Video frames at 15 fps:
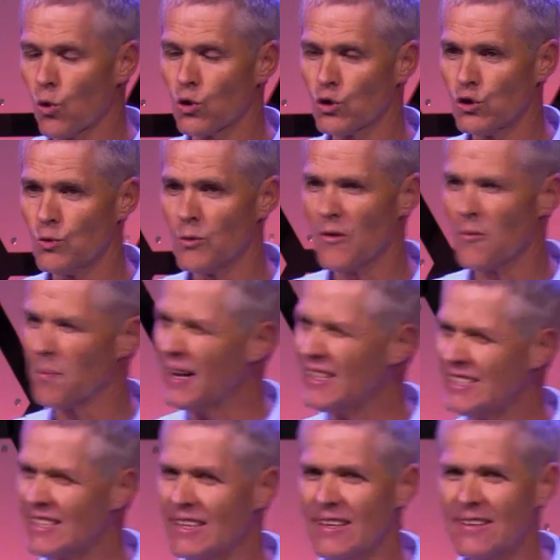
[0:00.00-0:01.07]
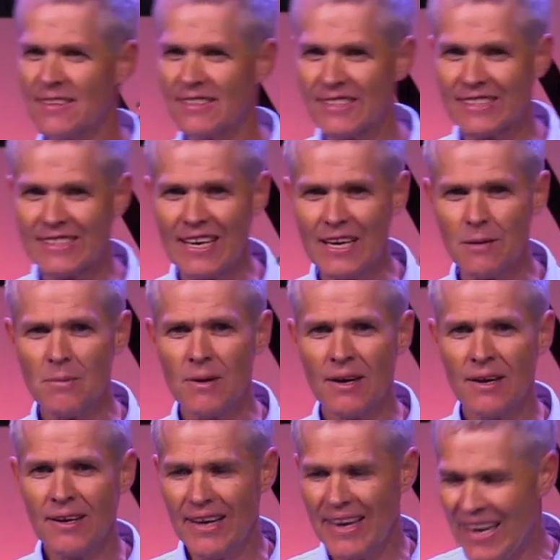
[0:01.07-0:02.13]
courtroom with basically the same
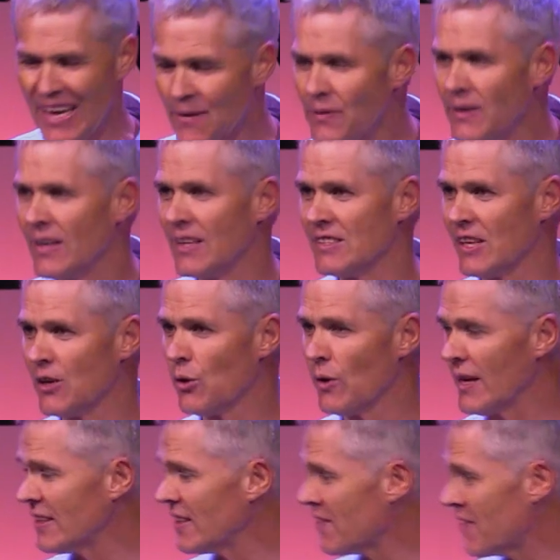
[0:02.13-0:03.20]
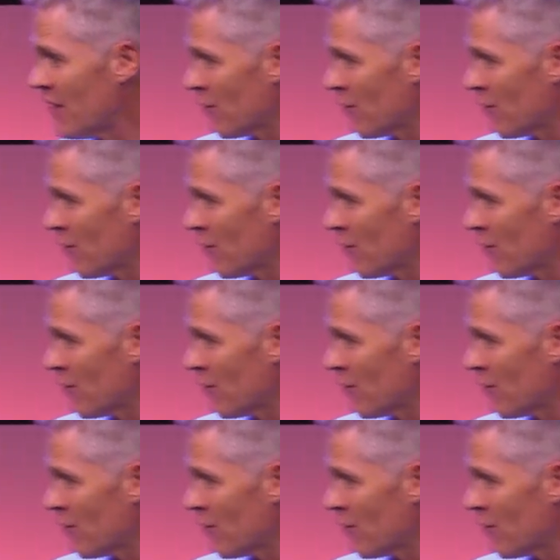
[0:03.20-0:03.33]
evidence they collected